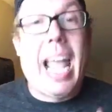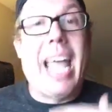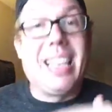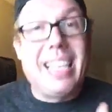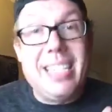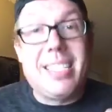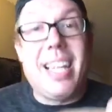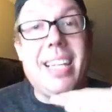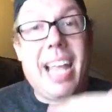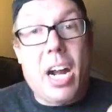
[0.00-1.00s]
at least
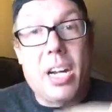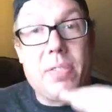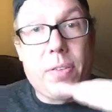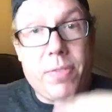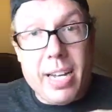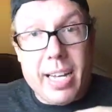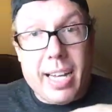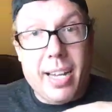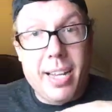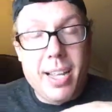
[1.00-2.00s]
in the area of affinity.